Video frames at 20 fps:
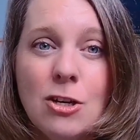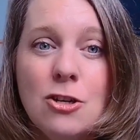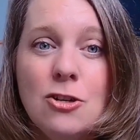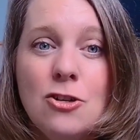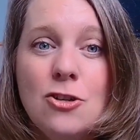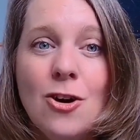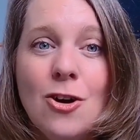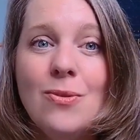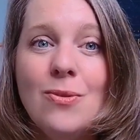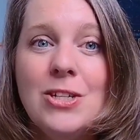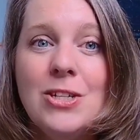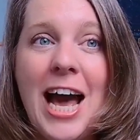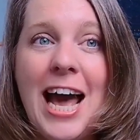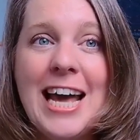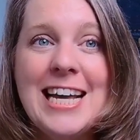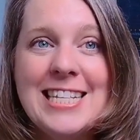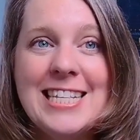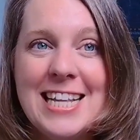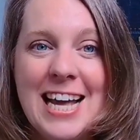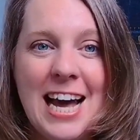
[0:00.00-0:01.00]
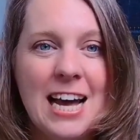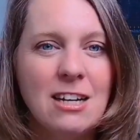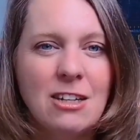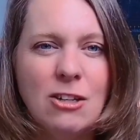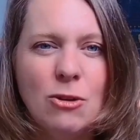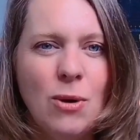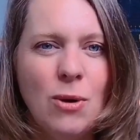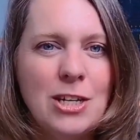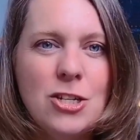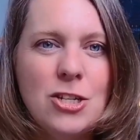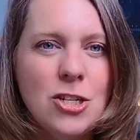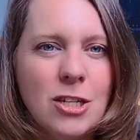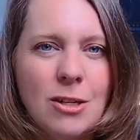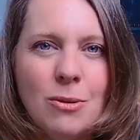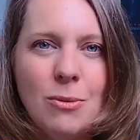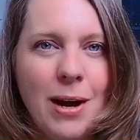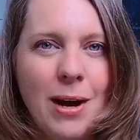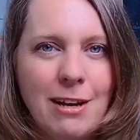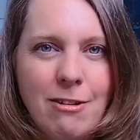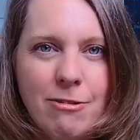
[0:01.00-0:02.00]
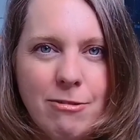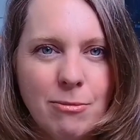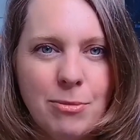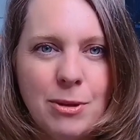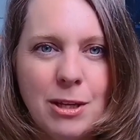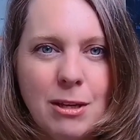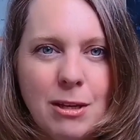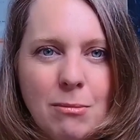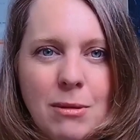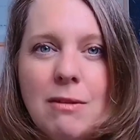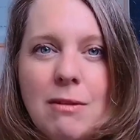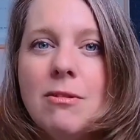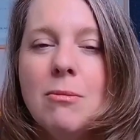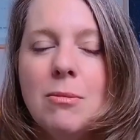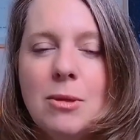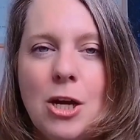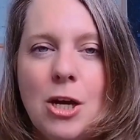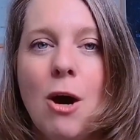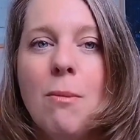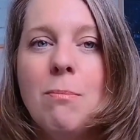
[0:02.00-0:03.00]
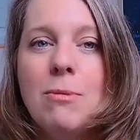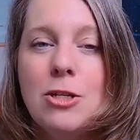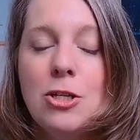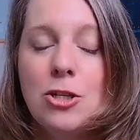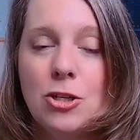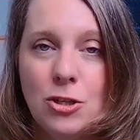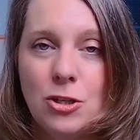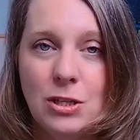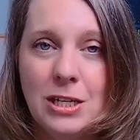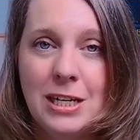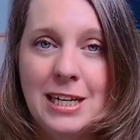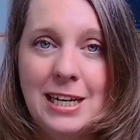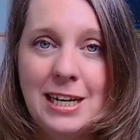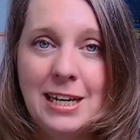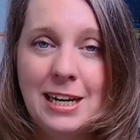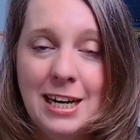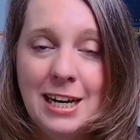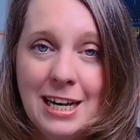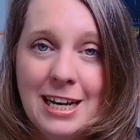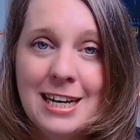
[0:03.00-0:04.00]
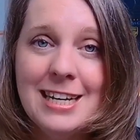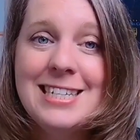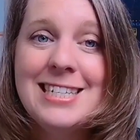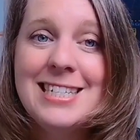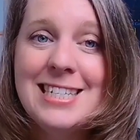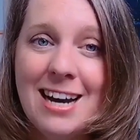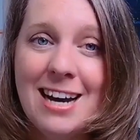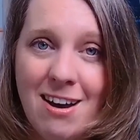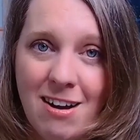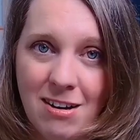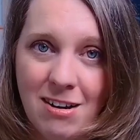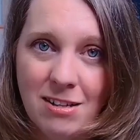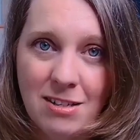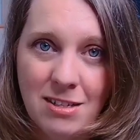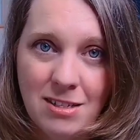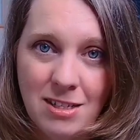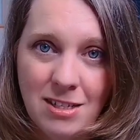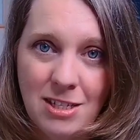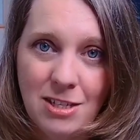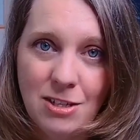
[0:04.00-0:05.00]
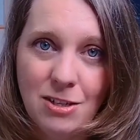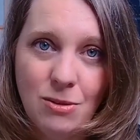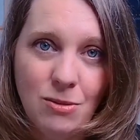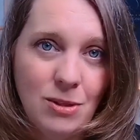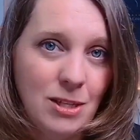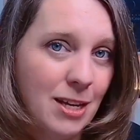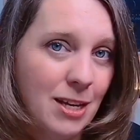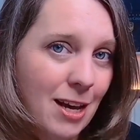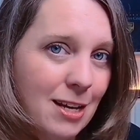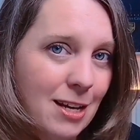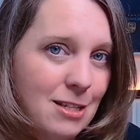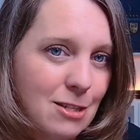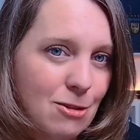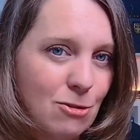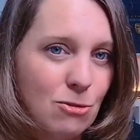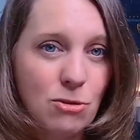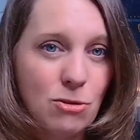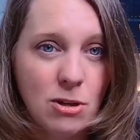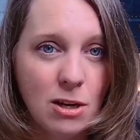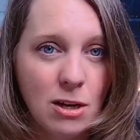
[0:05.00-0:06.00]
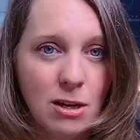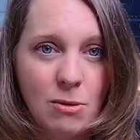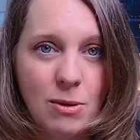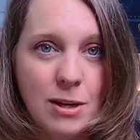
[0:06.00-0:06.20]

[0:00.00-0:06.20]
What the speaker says: Don't take that question away from them. Give them the opportunity to answer you, yes or no.